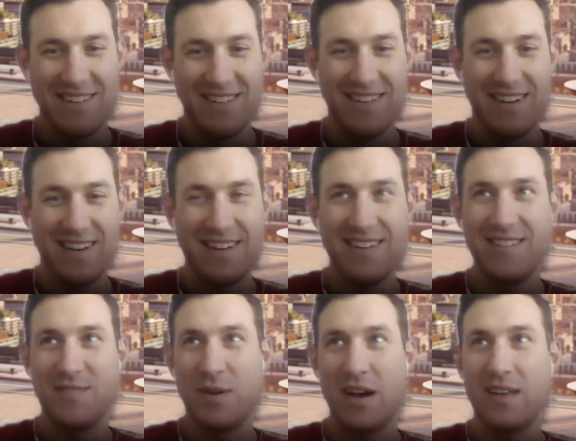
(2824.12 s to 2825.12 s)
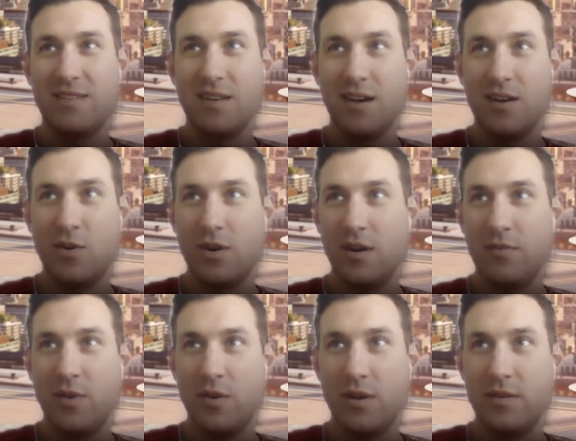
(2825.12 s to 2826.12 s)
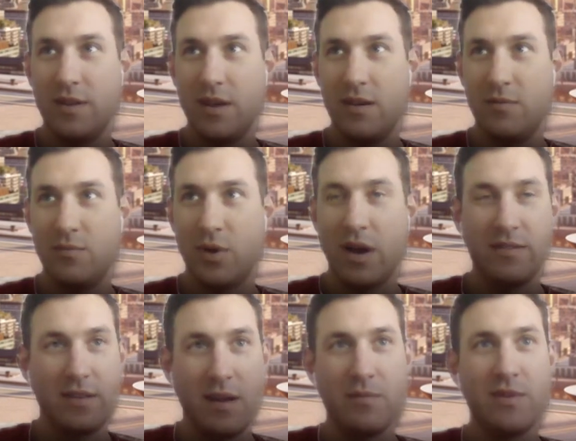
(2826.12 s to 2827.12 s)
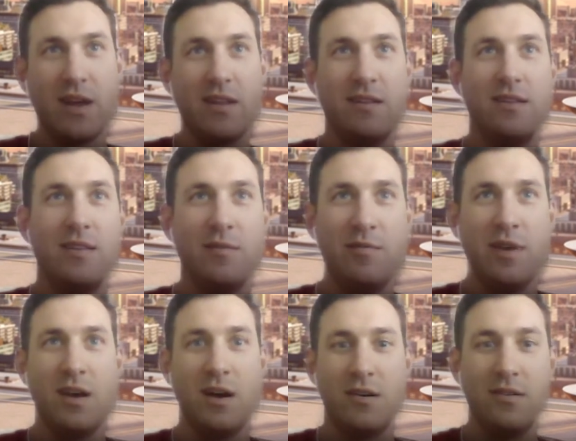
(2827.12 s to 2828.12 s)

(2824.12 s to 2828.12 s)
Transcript: yeah, pasta, or if you're gonna say Bryson, I'm saying the vino.